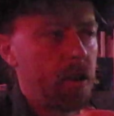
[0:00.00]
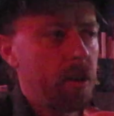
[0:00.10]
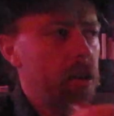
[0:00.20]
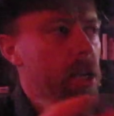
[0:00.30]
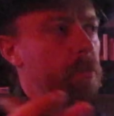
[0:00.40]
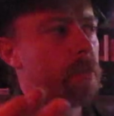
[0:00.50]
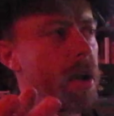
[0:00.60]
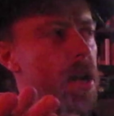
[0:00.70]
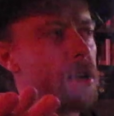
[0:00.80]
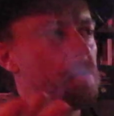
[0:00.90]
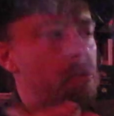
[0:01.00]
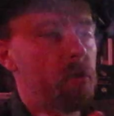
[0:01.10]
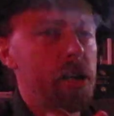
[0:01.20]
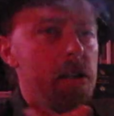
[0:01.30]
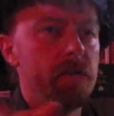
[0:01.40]
they're getting paid
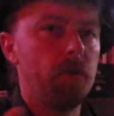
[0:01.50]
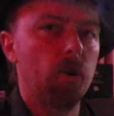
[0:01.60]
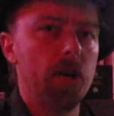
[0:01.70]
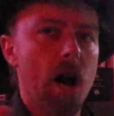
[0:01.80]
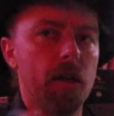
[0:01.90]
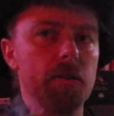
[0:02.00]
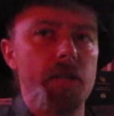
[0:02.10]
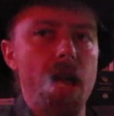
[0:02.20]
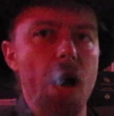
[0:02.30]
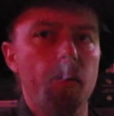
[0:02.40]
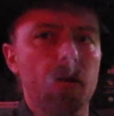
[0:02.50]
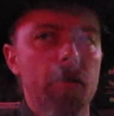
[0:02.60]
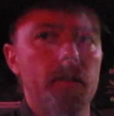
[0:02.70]
$3-4 an hour.